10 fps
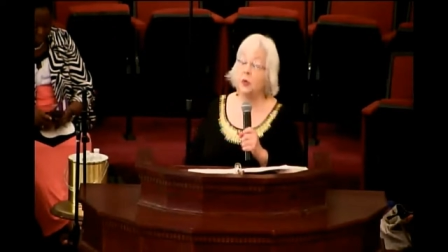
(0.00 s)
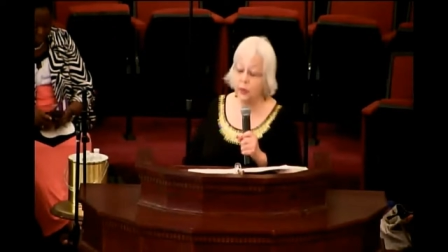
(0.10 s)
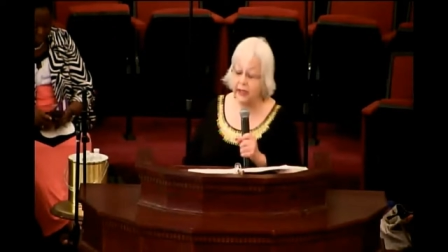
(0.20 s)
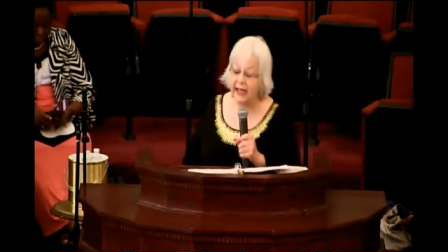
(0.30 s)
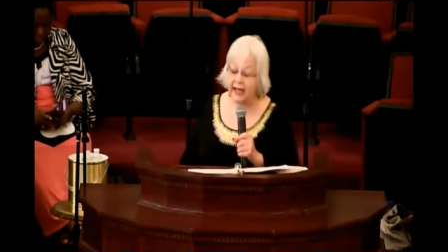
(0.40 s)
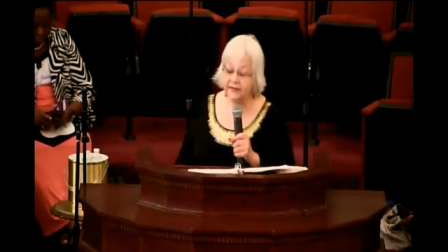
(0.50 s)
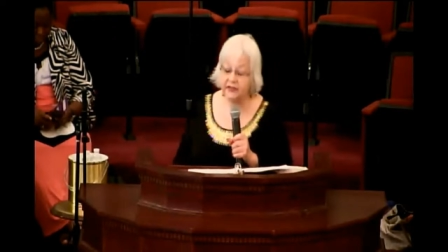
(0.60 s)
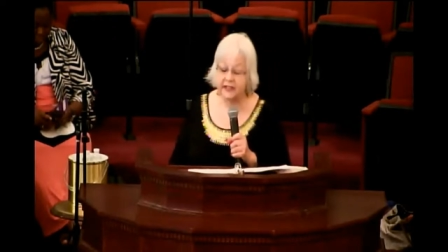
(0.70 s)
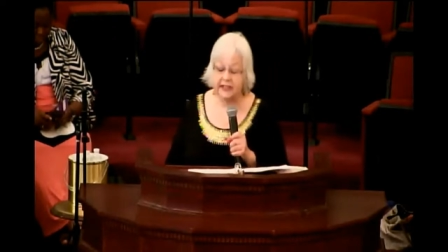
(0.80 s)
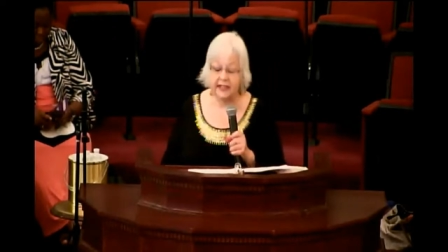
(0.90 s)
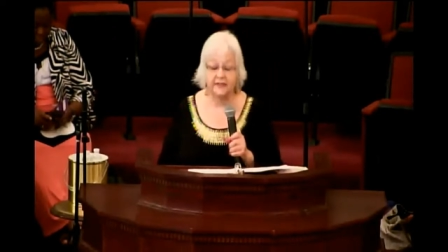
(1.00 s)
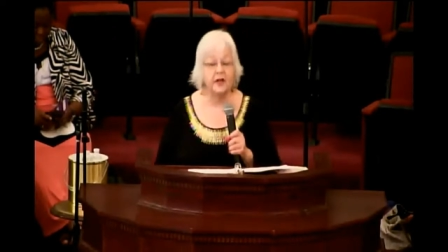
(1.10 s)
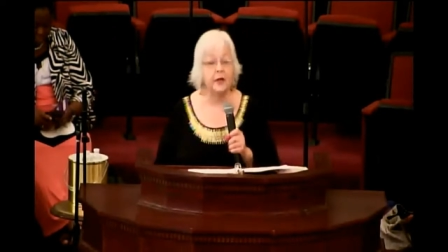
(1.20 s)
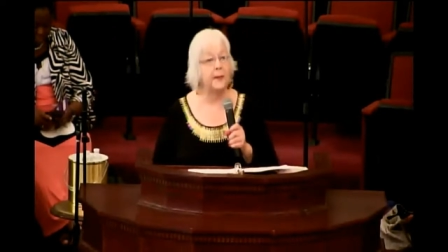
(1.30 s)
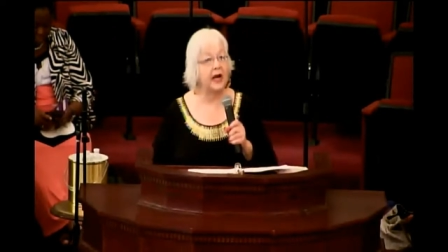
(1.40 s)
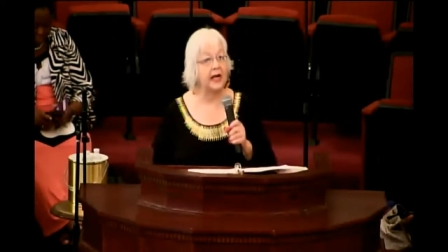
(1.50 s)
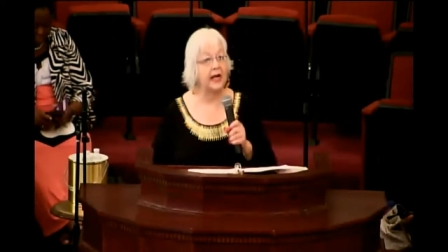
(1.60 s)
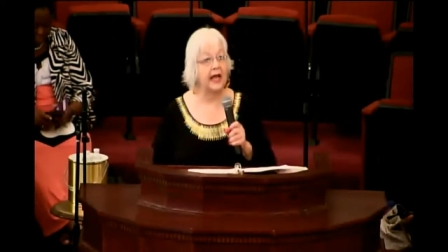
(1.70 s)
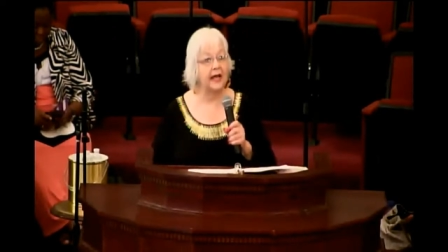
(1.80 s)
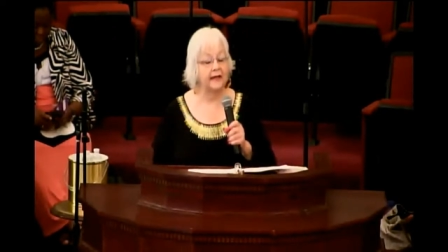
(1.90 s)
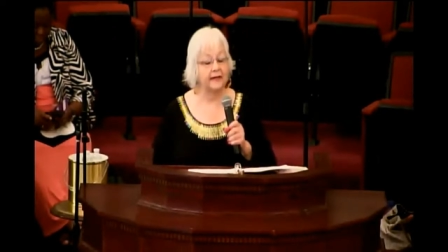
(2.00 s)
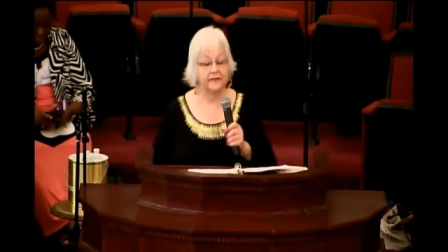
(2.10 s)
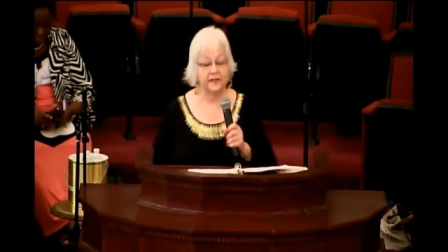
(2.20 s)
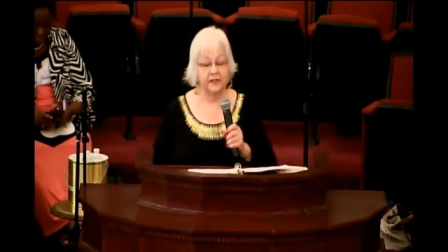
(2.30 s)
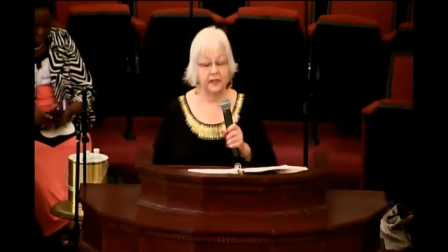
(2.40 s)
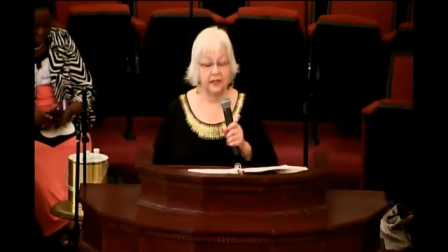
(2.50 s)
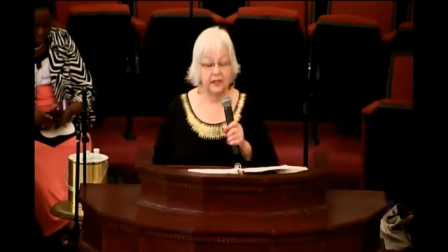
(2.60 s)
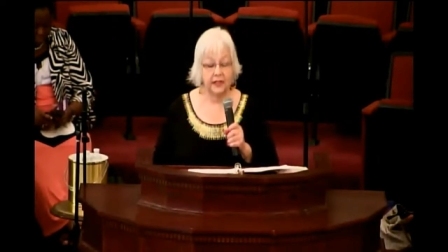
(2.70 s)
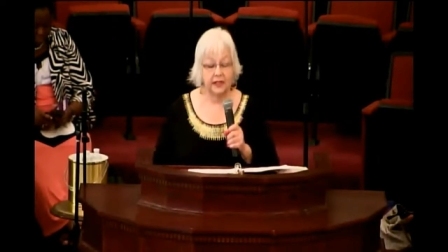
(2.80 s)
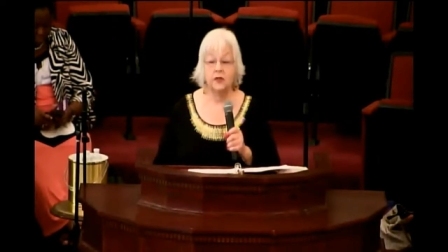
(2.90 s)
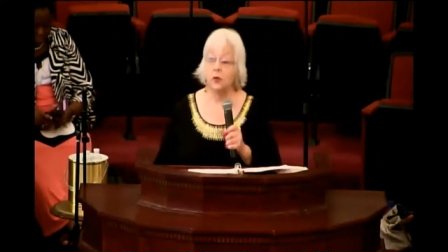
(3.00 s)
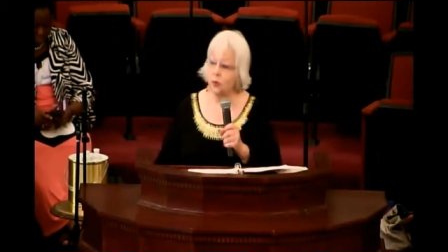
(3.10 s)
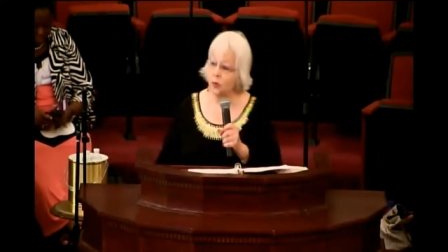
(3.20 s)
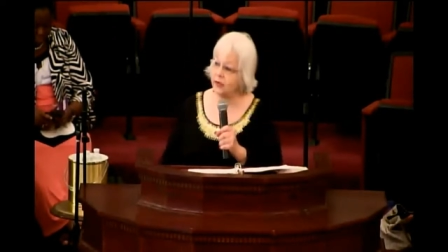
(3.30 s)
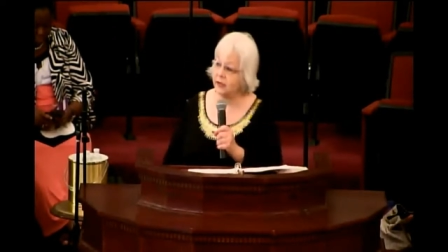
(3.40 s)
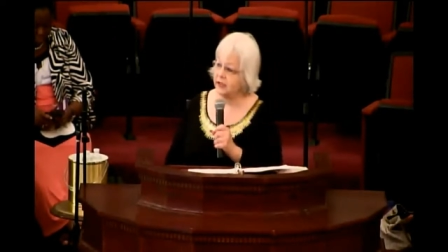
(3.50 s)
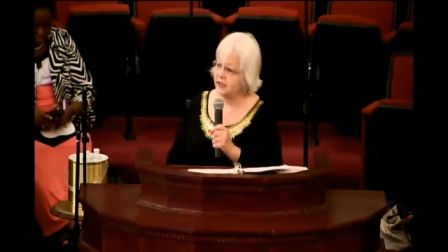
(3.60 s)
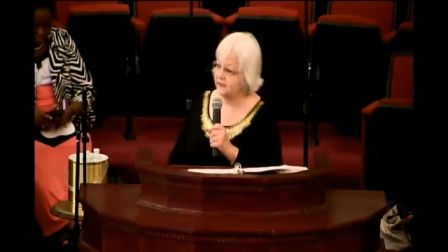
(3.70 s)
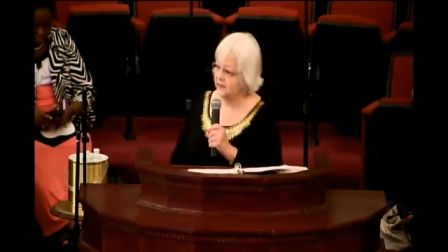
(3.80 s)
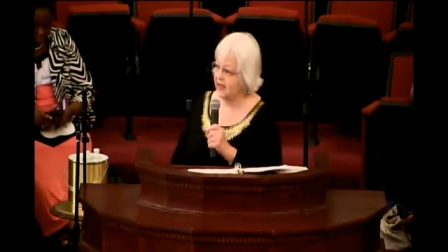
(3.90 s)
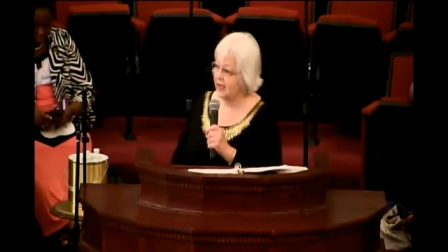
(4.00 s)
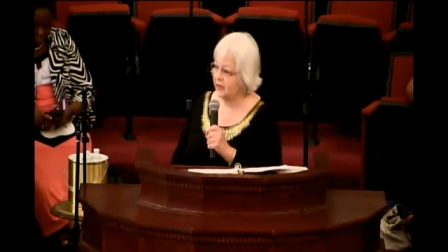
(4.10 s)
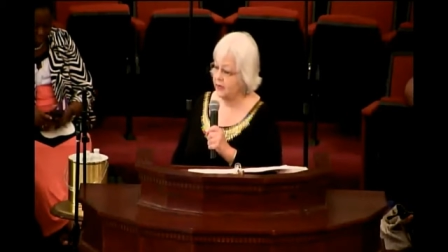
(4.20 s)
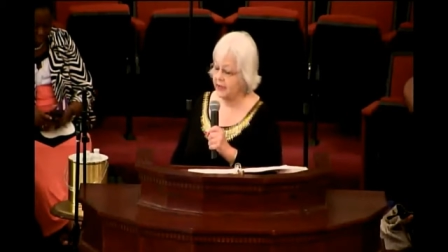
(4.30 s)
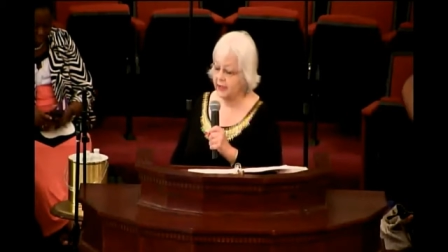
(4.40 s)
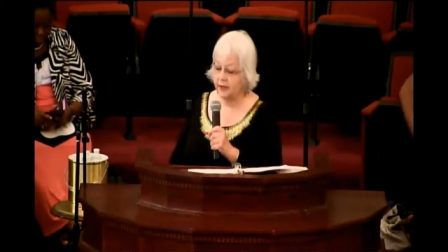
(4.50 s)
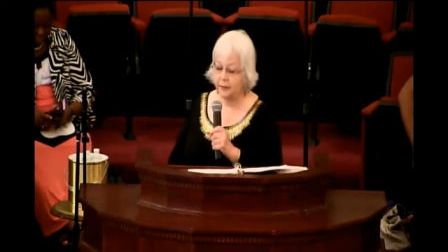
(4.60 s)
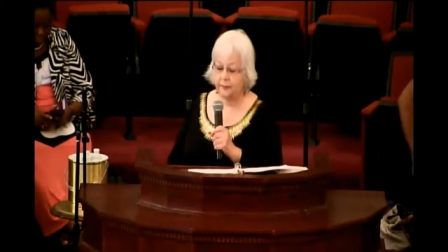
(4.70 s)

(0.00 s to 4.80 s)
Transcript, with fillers: we have to give up our lives in order to follow him.